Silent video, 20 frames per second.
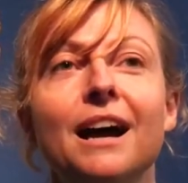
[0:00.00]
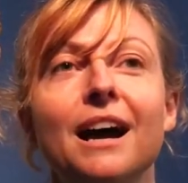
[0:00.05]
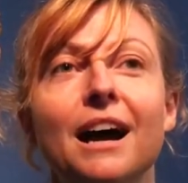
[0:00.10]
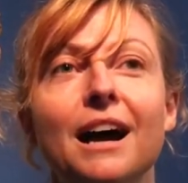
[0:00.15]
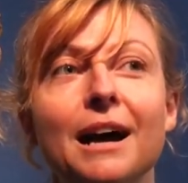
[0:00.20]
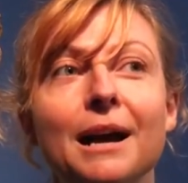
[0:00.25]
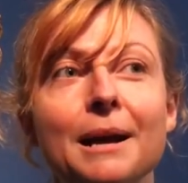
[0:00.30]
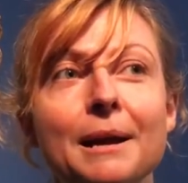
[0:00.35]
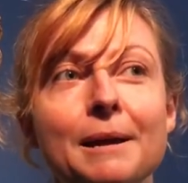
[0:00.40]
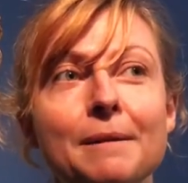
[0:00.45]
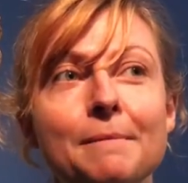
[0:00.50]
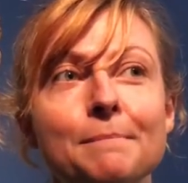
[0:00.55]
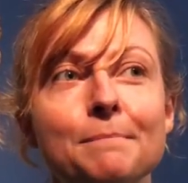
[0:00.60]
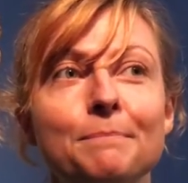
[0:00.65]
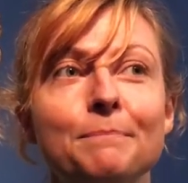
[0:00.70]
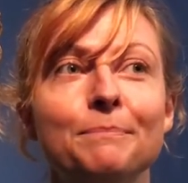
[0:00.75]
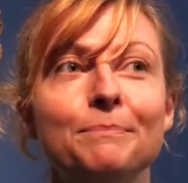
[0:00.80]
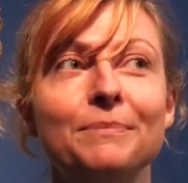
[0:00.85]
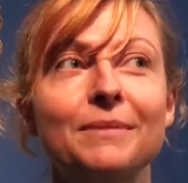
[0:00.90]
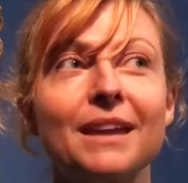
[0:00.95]
I'm
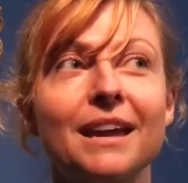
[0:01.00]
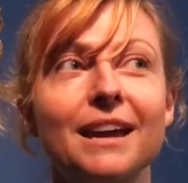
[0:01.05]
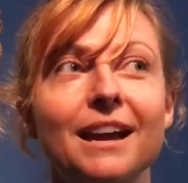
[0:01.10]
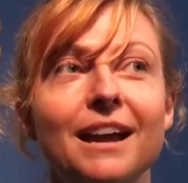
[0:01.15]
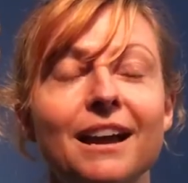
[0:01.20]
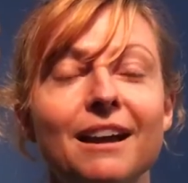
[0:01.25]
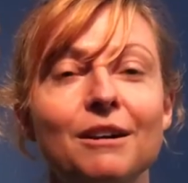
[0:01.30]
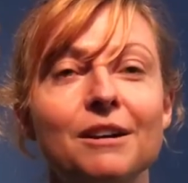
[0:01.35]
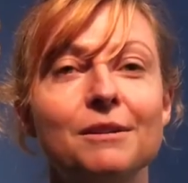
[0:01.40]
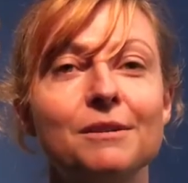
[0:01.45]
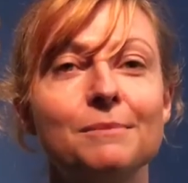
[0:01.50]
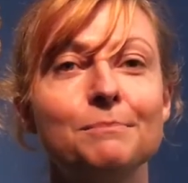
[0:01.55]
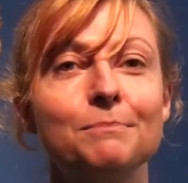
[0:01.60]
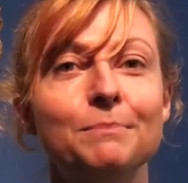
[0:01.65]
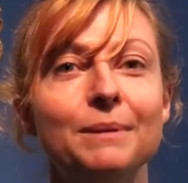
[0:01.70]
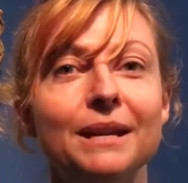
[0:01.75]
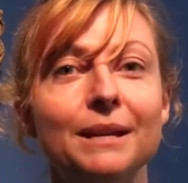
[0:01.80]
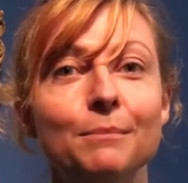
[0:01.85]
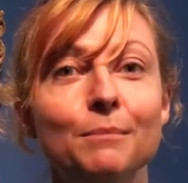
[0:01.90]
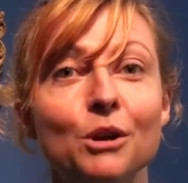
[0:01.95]

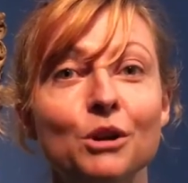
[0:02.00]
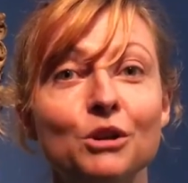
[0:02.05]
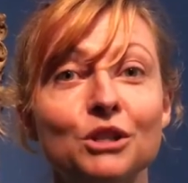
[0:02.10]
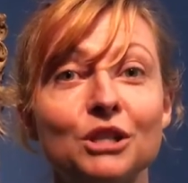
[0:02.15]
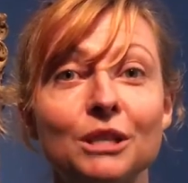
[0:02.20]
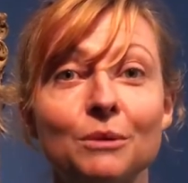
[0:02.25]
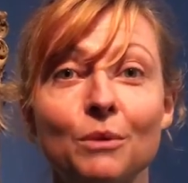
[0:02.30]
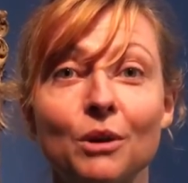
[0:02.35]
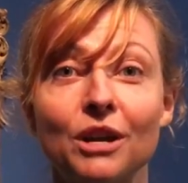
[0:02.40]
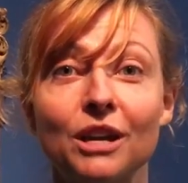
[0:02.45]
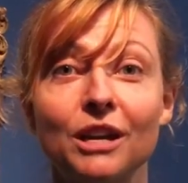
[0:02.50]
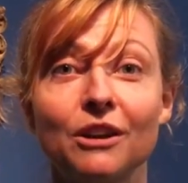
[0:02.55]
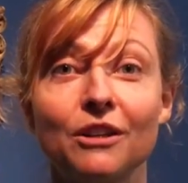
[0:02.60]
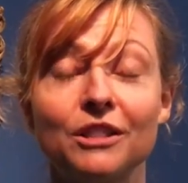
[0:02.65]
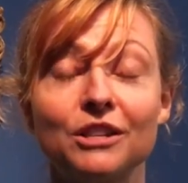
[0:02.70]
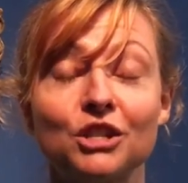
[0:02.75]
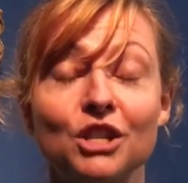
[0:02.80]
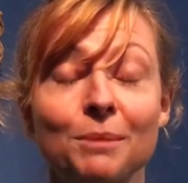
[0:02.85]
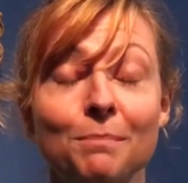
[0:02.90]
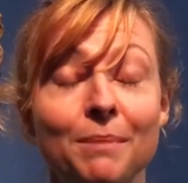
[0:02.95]
been mostly working on
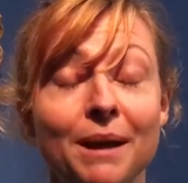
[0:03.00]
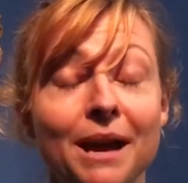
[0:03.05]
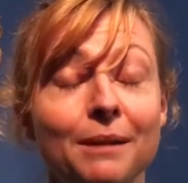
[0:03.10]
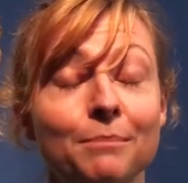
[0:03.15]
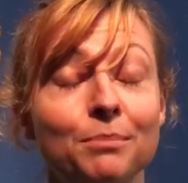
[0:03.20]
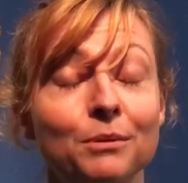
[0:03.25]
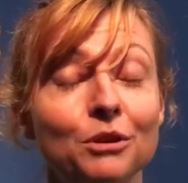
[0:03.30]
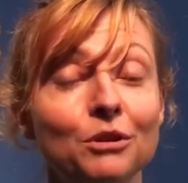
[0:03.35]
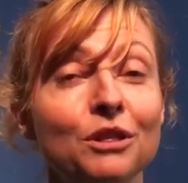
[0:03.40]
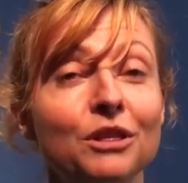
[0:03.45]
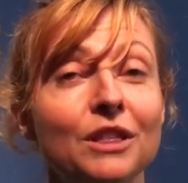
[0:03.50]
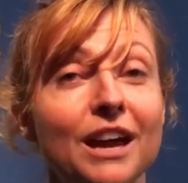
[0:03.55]
the Jetpack booth